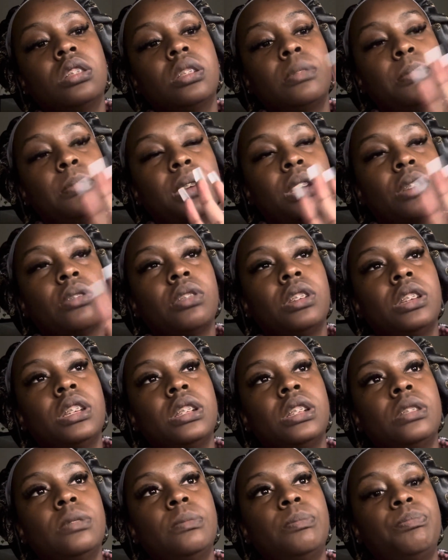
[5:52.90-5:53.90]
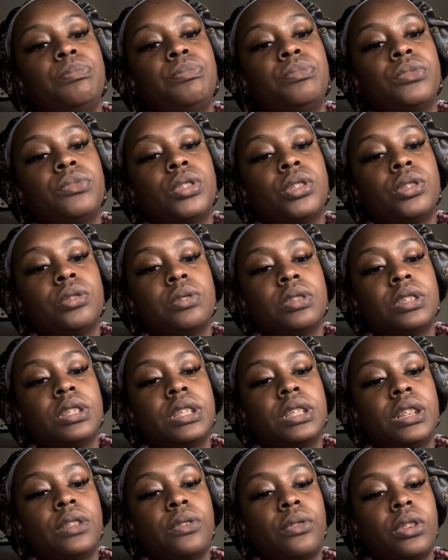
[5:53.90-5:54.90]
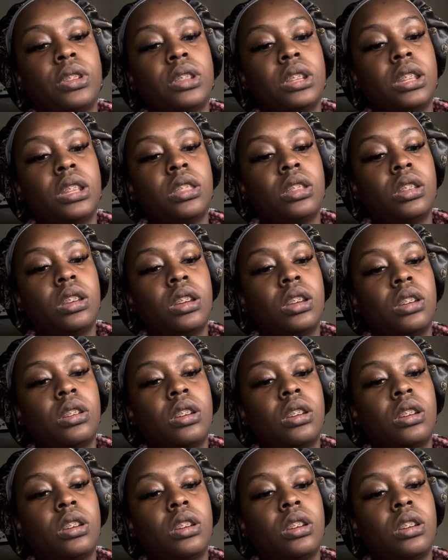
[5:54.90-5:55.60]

period, so it's different than the